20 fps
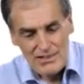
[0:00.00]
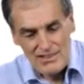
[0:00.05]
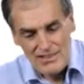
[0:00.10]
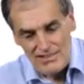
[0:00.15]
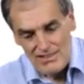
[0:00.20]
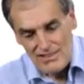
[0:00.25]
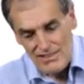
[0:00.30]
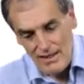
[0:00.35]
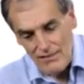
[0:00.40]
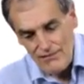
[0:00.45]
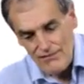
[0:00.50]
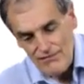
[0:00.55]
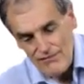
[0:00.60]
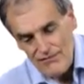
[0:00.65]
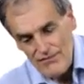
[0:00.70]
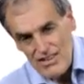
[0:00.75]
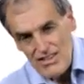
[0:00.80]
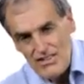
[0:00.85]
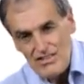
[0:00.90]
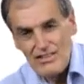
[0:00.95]
which is
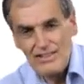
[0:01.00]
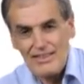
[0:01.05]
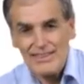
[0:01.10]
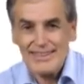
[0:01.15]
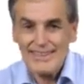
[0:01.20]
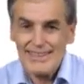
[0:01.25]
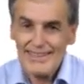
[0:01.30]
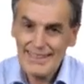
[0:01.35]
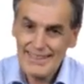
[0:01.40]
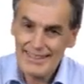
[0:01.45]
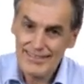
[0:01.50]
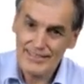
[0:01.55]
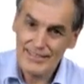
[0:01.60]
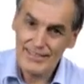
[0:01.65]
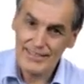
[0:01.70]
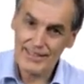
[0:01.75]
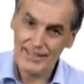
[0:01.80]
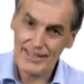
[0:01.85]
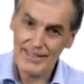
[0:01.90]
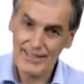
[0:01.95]
officially,
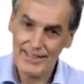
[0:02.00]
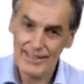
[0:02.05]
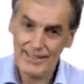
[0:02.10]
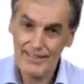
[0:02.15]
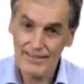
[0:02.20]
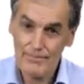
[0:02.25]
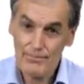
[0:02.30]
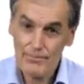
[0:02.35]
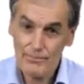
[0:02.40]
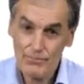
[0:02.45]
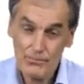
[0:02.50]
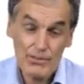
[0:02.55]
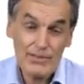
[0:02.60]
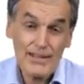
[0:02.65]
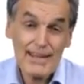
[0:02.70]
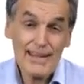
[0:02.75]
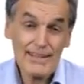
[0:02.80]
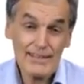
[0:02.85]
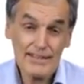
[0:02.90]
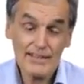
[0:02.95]
etc., but
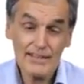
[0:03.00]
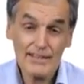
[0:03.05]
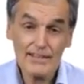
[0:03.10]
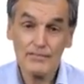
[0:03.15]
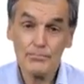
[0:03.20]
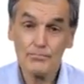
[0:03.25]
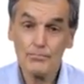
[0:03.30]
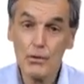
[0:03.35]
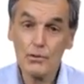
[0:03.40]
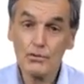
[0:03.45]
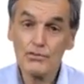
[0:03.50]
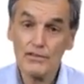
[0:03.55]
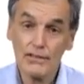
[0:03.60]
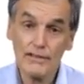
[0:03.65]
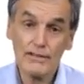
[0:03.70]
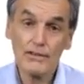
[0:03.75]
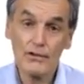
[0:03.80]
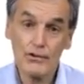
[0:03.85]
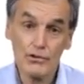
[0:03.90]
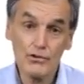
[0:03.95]
ethics is
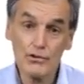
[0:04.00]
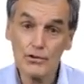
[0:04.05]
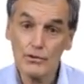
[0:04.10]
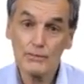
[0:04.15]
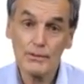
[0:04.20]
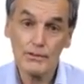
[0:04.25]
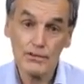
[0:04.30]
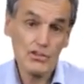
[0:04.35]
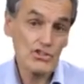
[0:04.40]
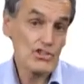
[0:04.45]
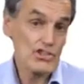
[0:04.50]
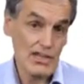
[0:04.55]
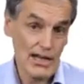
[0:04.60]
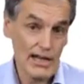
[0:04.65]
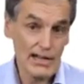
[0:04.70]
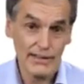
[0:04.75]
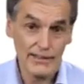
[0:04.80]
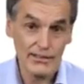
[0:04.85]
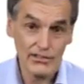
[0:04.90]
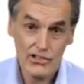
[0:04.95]
mostly a human
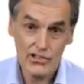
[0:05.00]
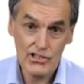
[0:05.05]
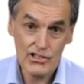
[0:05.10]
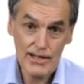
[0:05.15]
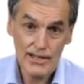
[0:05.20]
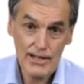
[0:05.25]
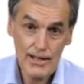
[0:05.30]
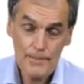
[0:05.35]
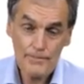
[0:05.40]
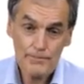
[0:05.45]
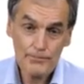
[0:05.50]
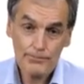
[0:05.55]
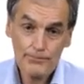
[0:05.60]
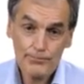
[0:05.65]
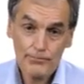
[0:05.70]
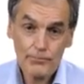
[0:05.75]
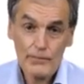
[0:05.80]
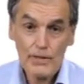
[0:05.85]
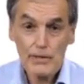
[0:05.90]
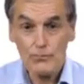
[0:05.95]
challenge.
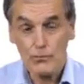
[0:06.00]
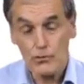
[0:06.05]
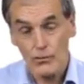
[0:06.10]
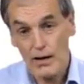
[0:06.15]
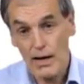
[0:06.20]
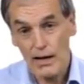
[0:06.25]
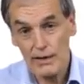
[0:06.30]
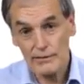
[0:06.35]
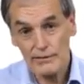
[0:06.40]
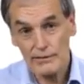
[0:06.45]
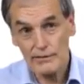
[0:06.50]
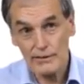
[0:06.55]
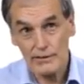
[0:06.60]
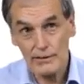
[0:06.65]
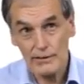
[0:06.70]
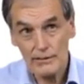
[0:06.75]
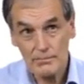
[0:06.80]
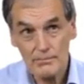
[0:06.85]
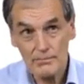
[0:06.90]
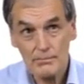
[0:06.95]

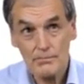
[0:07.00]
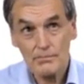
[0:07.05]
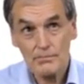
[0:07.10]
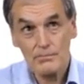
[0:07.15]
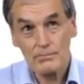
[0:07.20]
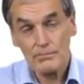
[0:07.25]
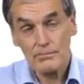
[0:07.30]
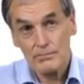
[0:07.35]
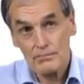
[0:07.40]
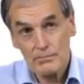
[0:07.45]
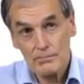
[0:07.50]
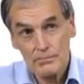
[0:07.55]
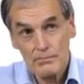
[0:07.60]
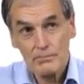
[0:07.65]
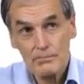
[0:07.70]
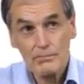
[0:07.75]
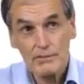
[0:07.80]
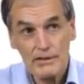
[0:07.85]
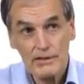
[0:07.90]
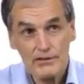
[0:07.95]
Morality
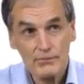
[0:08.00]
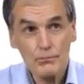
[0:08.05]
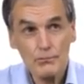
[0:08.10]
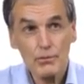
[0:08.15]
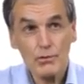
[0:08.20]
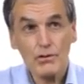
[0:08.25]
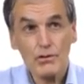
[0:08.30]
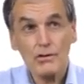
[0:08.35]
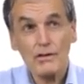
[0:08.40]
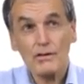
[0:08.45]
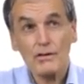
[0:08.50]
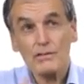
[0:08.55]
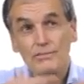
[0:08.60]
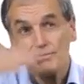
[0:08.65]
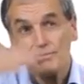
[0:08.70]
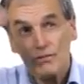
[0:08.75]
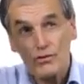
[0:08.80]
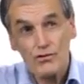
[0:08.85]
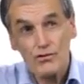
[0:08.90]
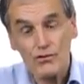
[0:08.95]
is more a
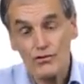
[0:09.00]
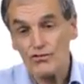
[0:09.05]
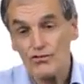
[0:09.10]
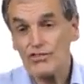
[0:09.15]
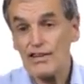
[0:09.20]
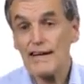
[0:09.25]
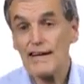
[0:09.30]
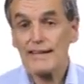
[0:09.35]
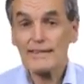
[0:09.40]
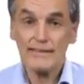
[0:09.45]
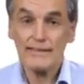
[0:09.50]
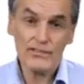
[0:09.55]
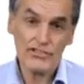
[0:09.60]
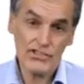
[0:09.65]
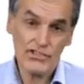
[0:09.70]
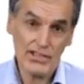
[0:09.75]
society